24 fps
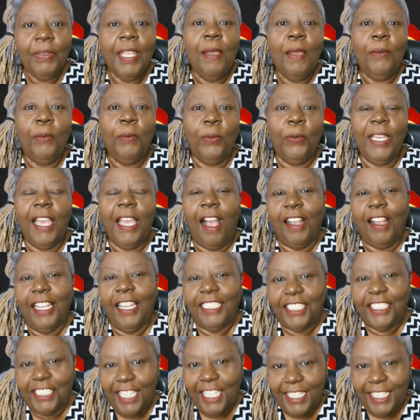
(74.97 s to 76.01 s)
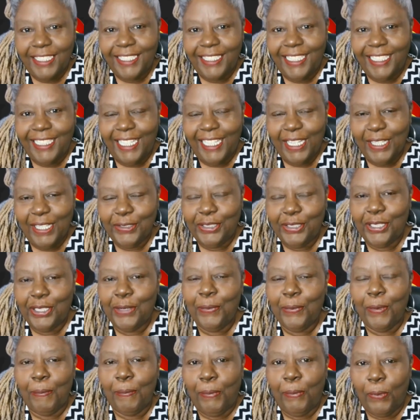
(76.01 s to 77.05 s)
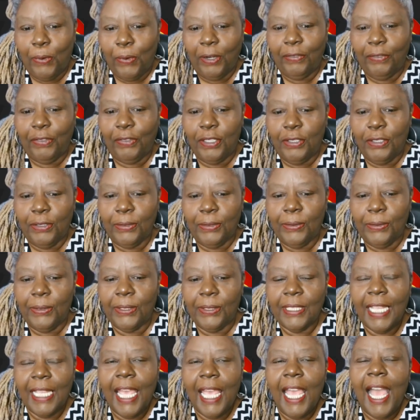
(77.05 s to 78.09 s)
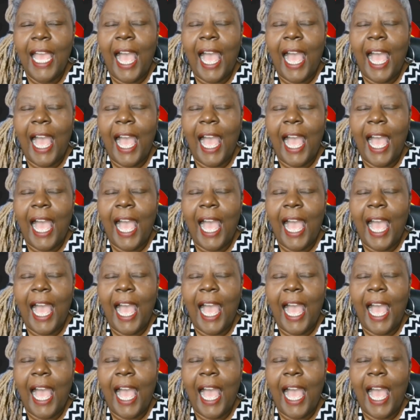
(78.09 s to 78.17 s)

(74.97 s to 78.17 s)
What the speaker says: We are just here to report the news.